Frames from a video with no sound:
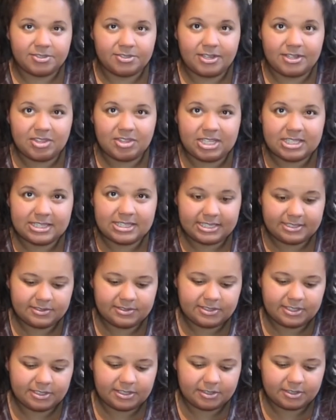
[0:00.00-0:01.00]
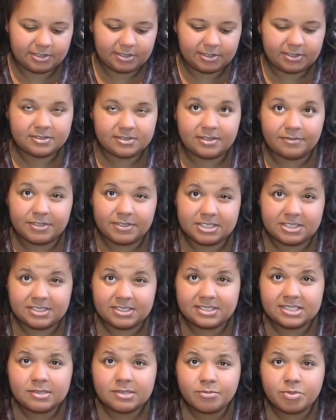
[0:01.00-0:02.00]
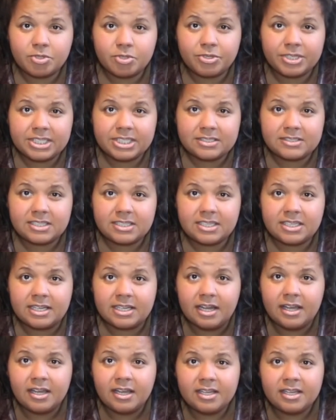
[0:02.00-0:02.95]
So I think that's like something that's simple, easy,